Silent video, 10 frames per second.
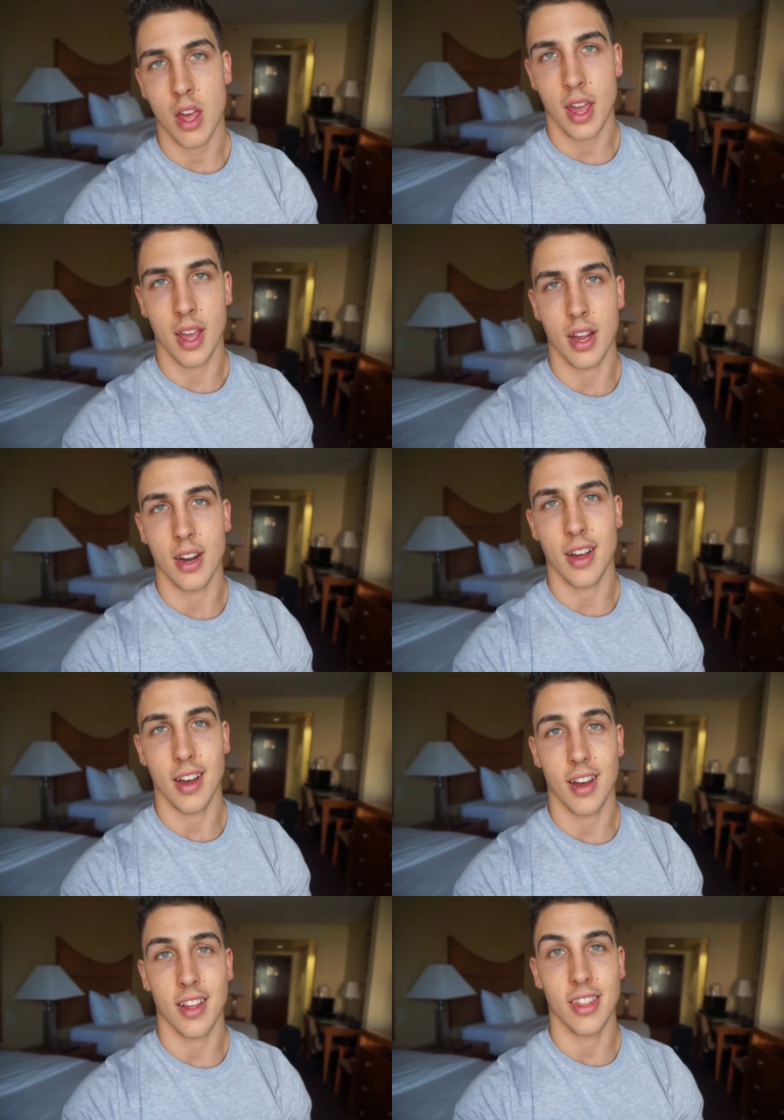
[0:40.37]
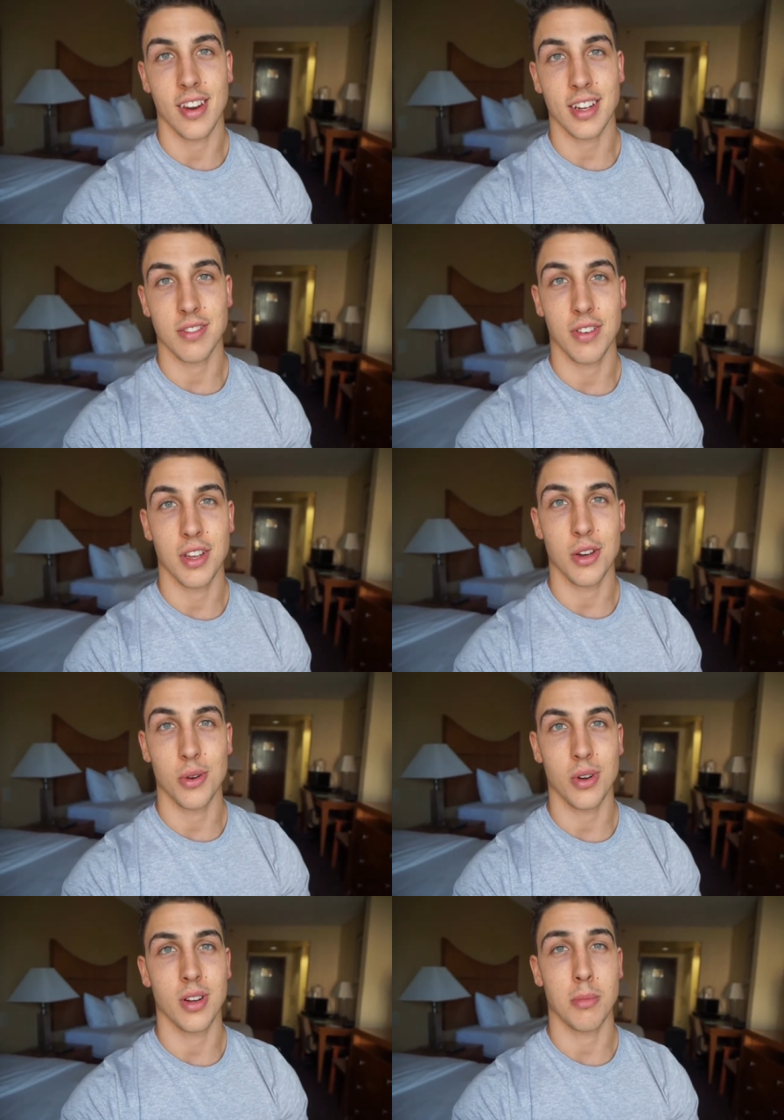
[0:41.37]
And uh, the next
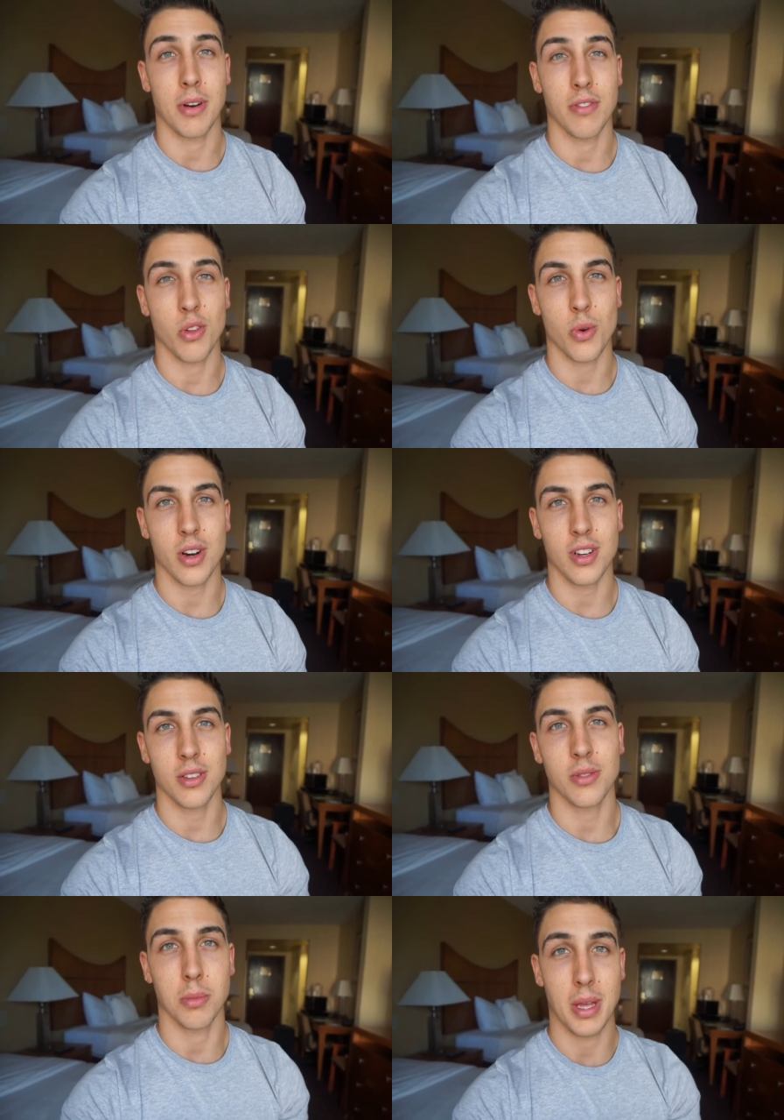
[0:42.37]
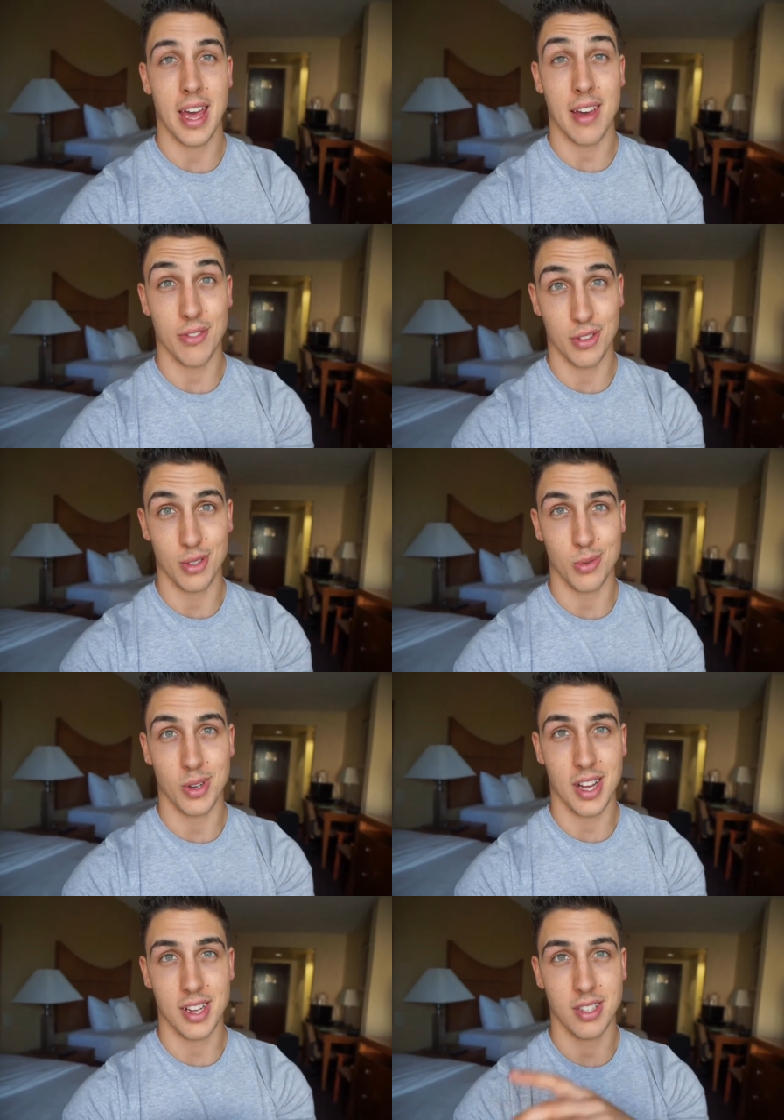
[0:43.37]
video about Florida will be after this one,
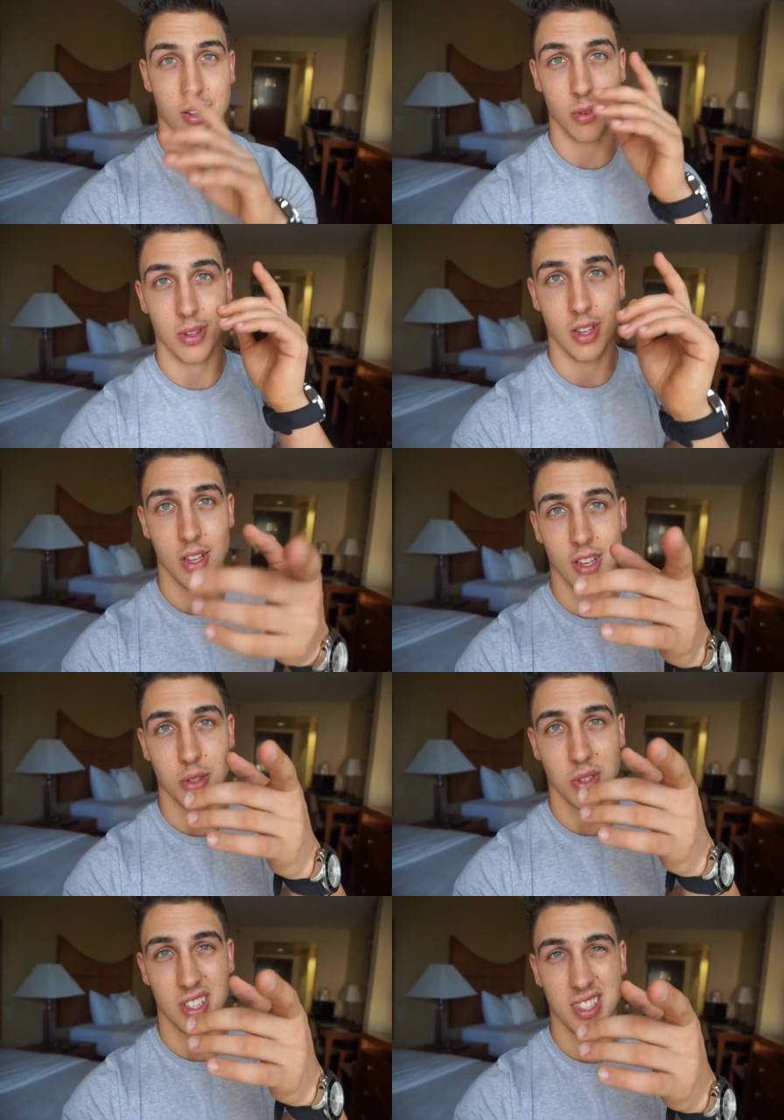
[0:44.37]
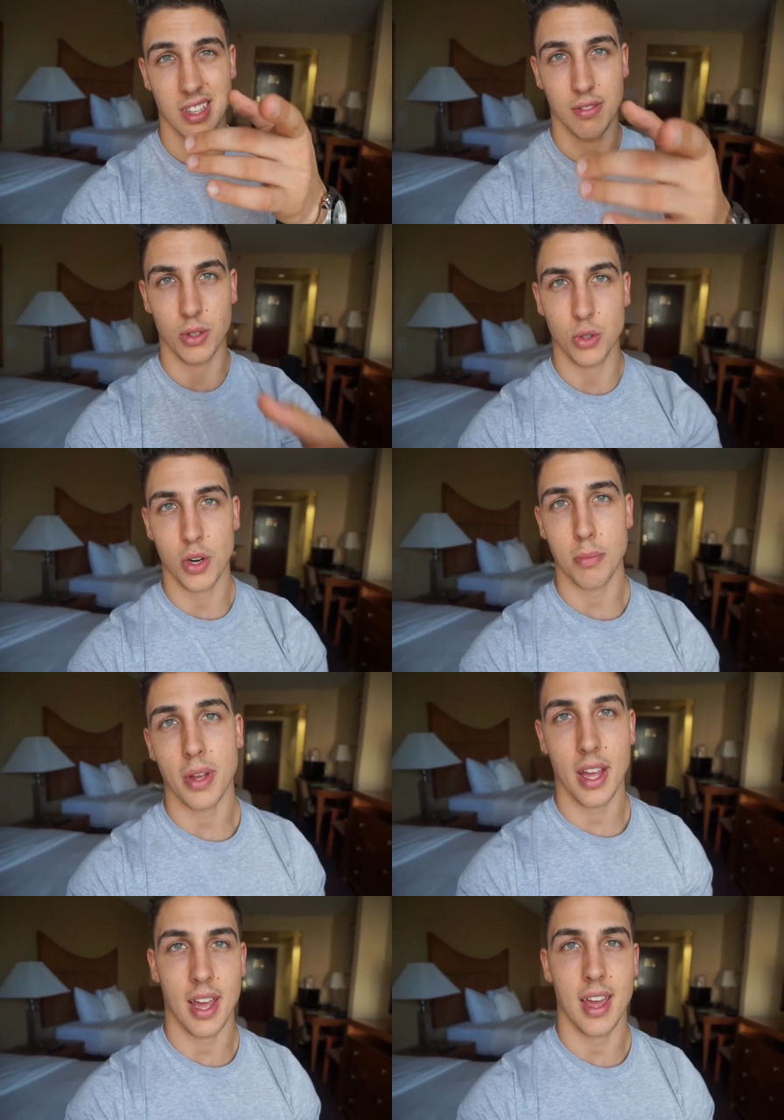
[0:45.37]
guys. So you guys will get to see the full trip.
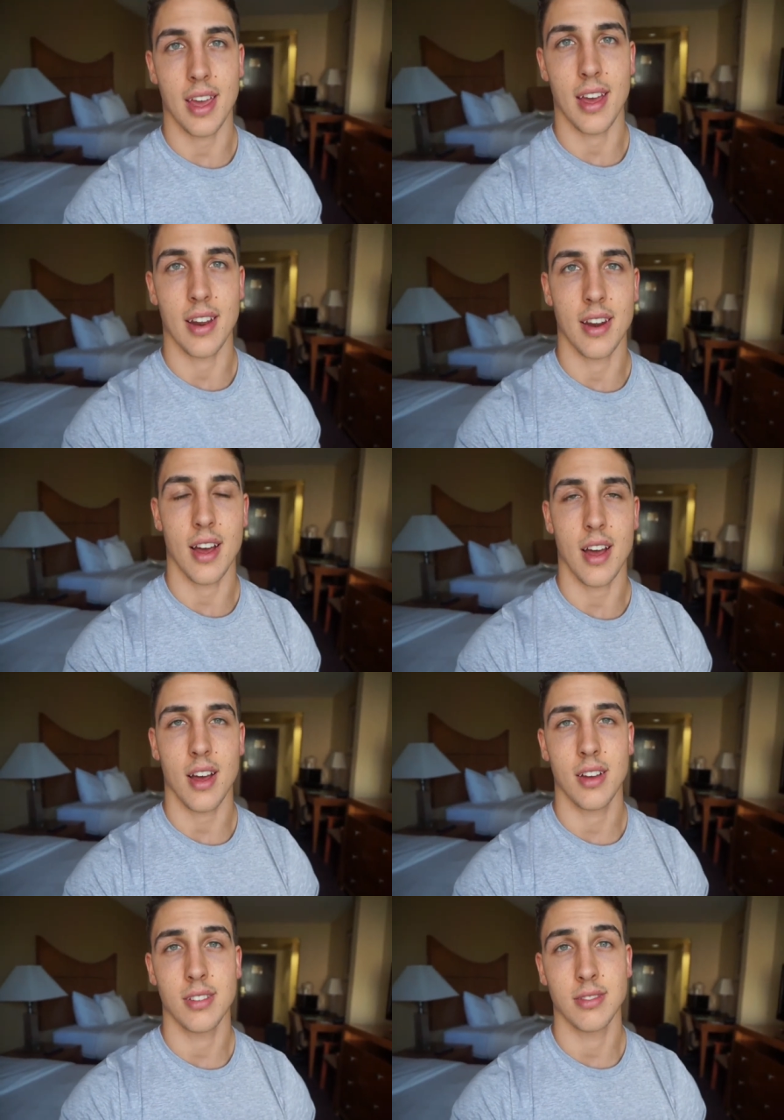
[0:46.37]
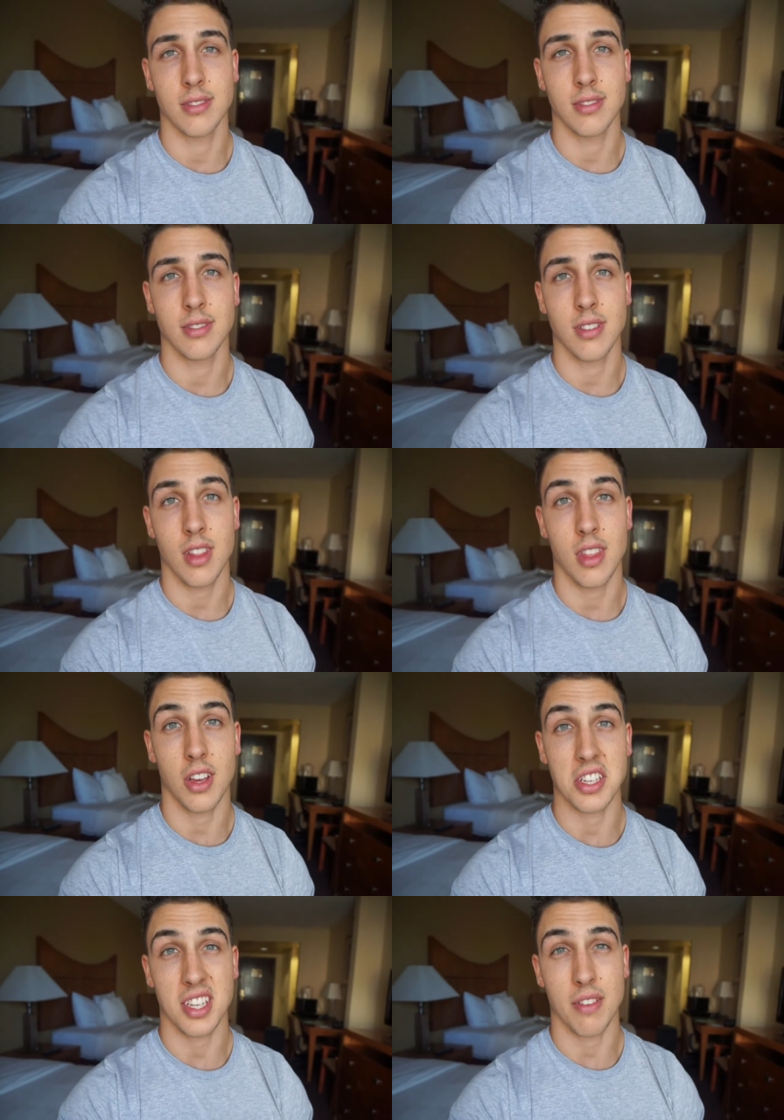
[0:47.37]
And uh, thank
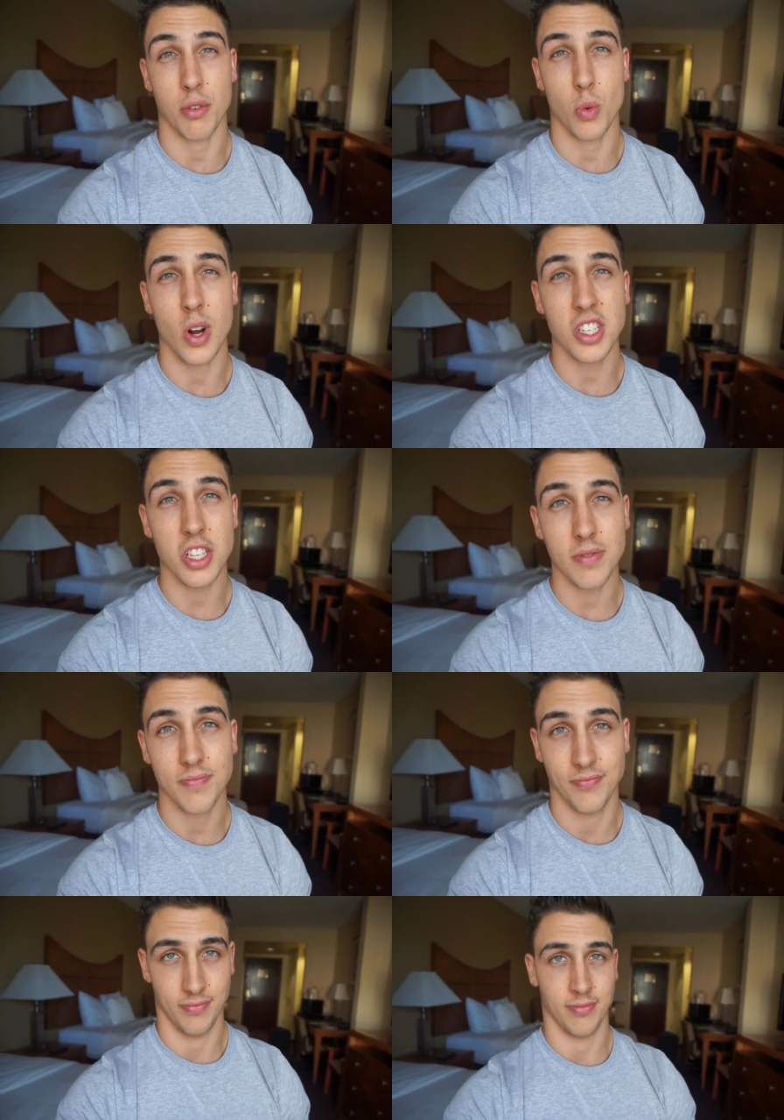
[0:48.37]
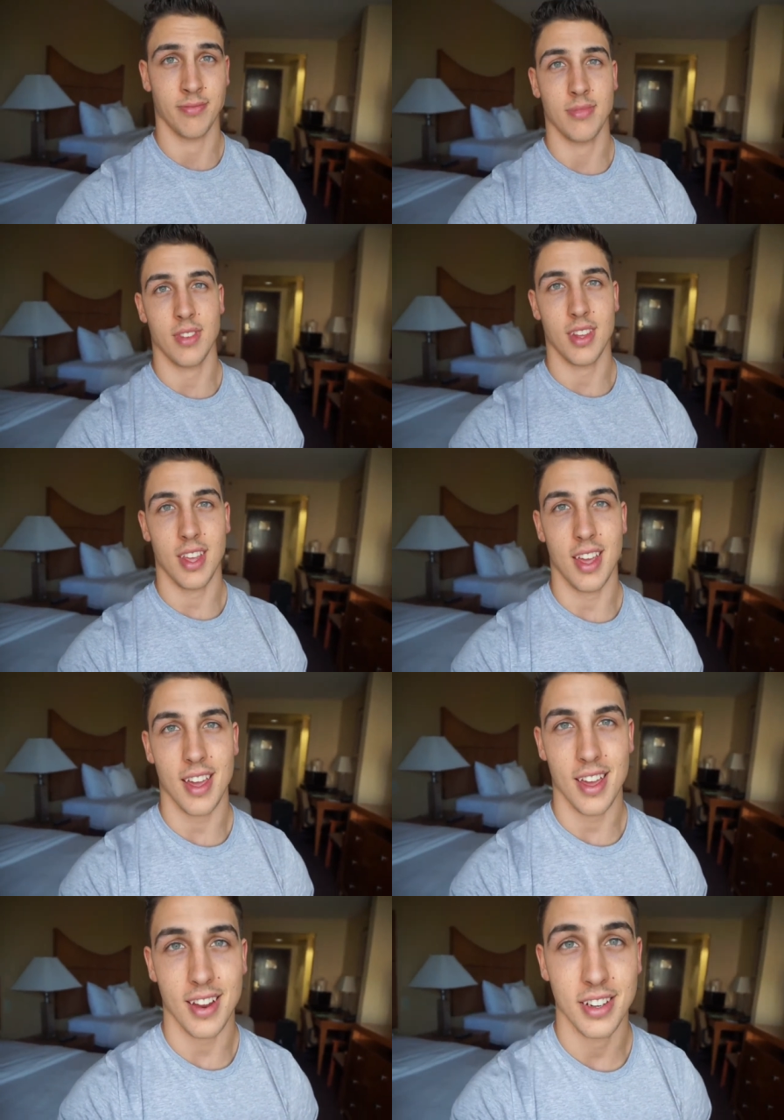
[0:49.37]
you guys again for watching,
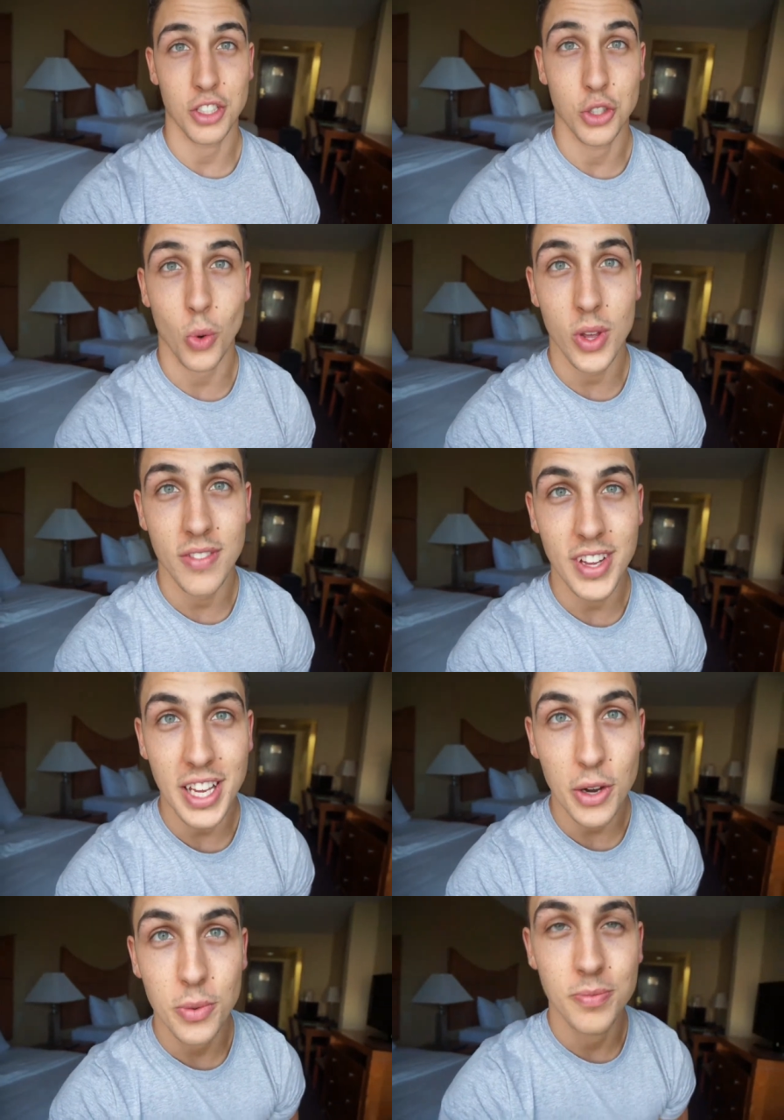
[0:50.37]
and enjoy the video.